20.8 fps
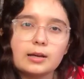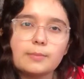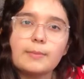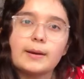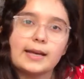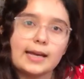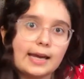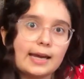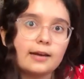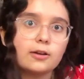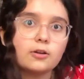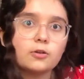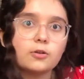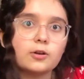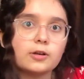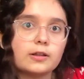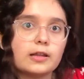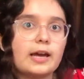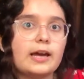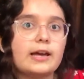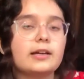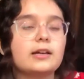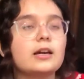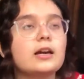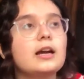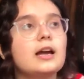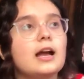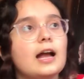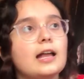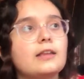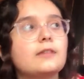my ankle or leg
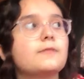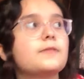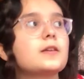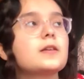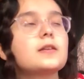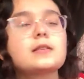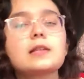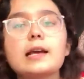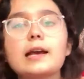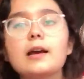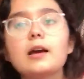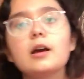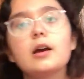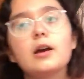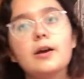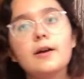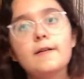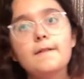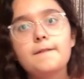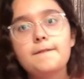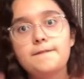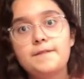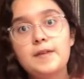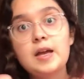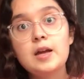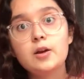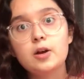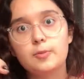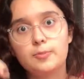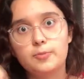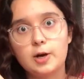and it feels like
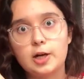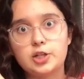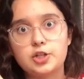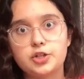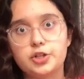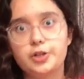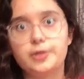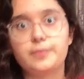finger pressure